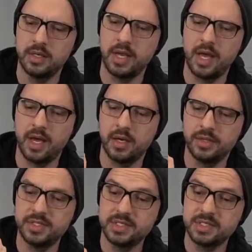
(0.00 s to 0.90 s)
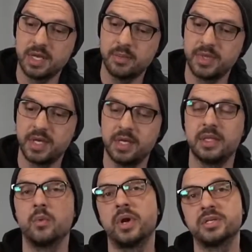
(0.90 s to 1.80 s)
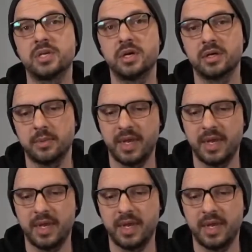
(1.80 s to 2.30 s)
Now, this is something that when I saw it come out,